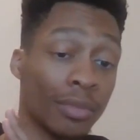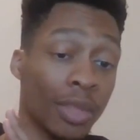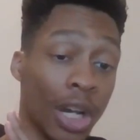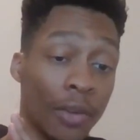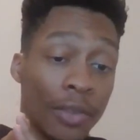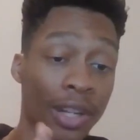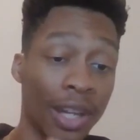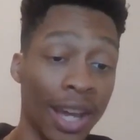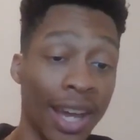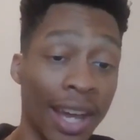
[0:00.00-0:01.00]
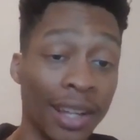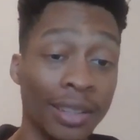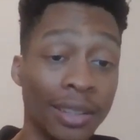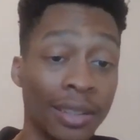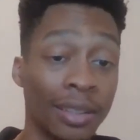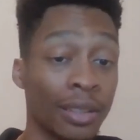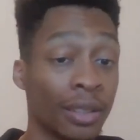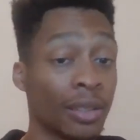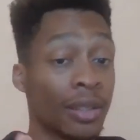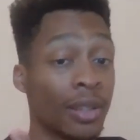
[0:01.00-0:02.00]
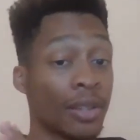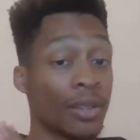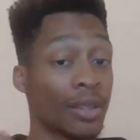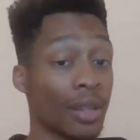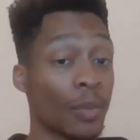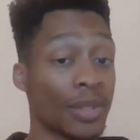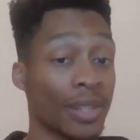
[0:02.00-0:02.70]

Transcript: however they act, someone's